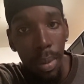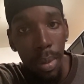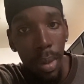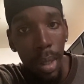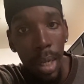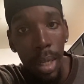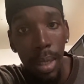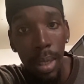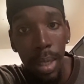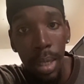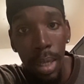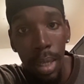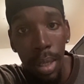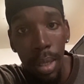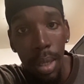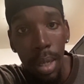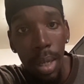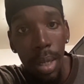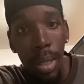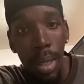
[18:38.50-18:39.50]
Cause the
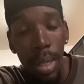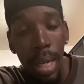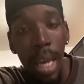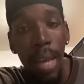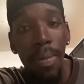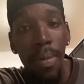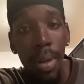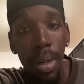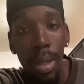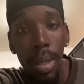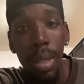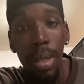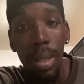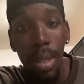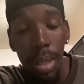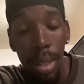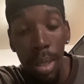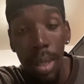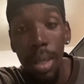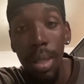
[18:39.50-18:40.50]

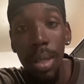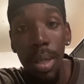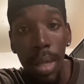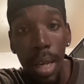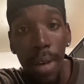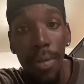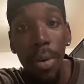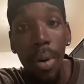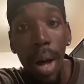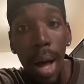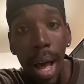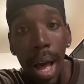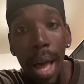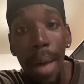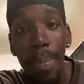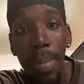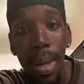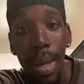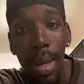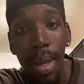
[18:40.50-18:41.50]
devil
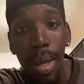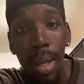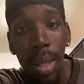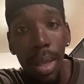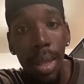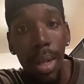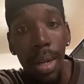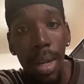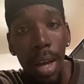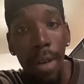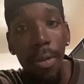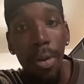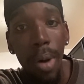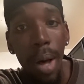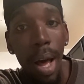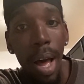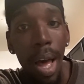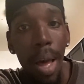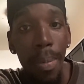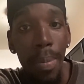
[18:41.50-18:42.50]
hide, man. The devil
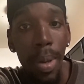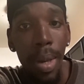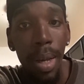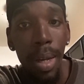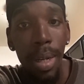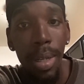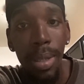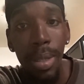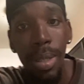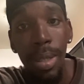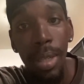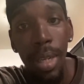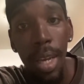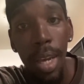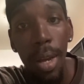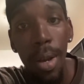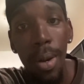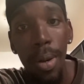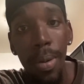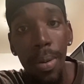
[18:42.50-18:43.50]
hide, man, cause he's
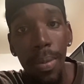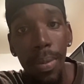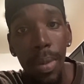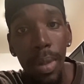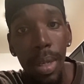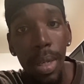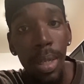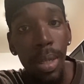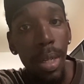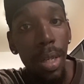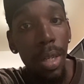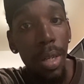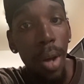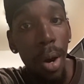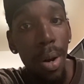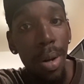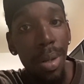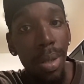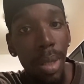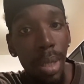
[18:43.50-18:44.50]
scared. He's in
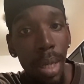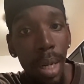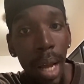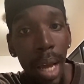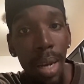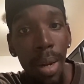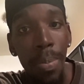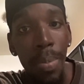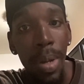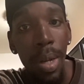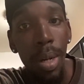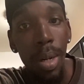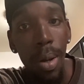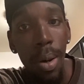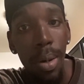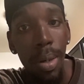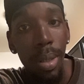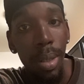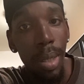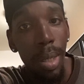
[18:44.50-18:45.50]
darkness. He like to be in
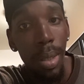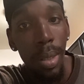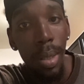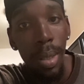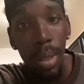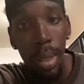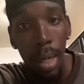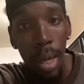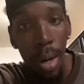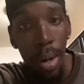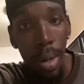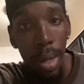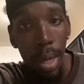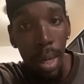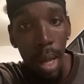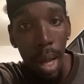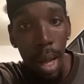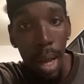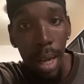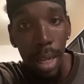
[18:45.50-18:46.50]
darkness because he's scared, and he
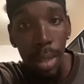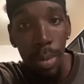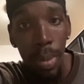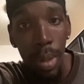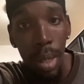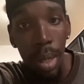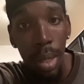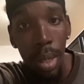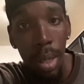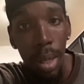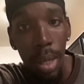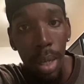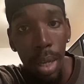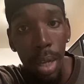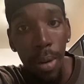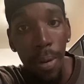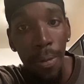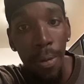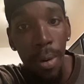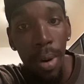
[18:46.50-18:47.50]
hides, man. He
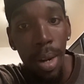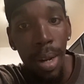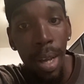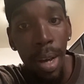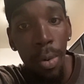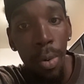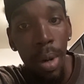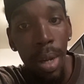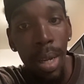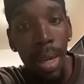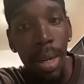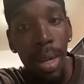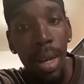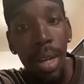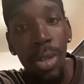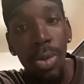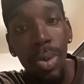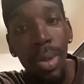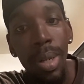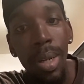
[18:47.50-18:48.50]
afraid that what he
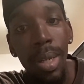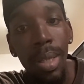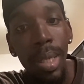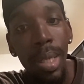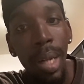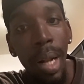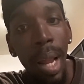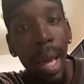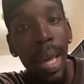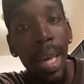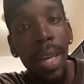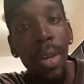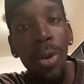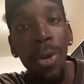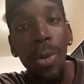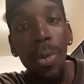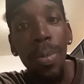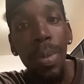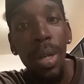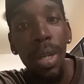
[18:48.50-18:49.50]
does will come to the light and he
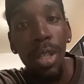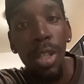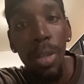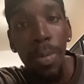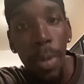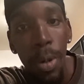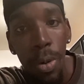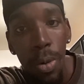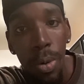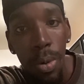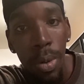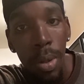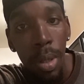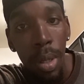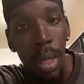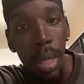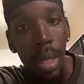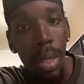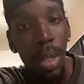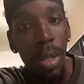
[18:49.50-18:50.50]
will be exposed.
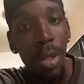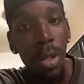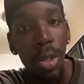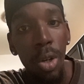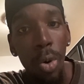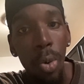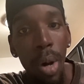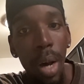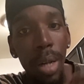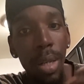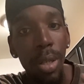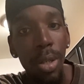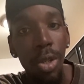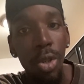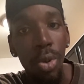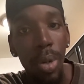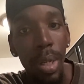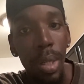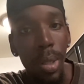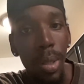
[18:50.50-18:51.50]
These are the qualities and
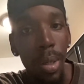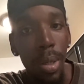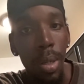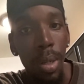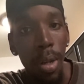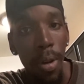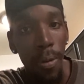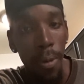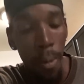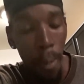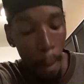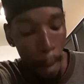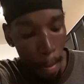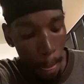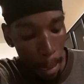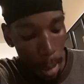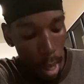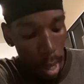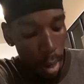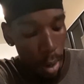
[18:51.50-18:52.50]
traits of the devil.
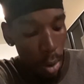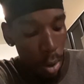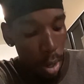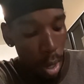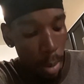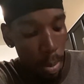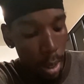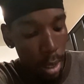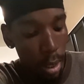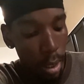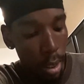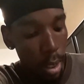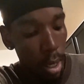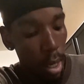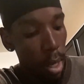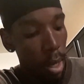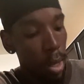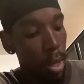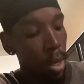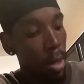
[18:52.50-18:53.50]
Hallelujah,
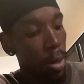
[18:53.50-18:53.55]
Mashiach.